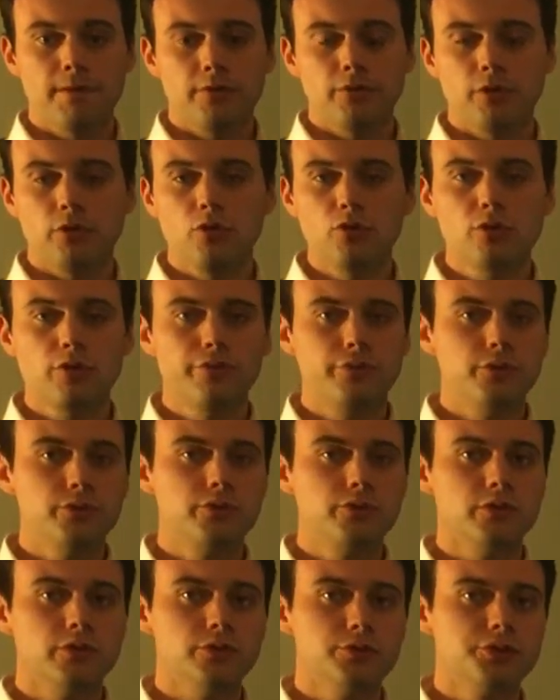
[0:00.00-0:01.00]
The local food
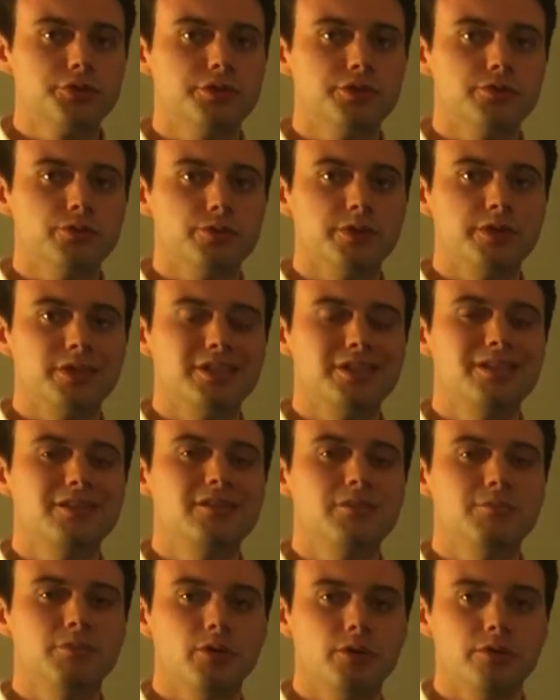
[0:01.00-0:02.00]
solution is really a key
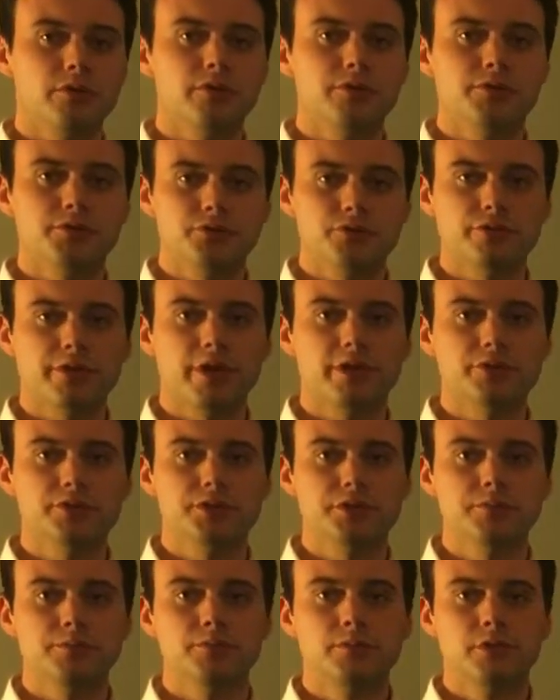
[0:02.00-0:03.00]
component of this strategy.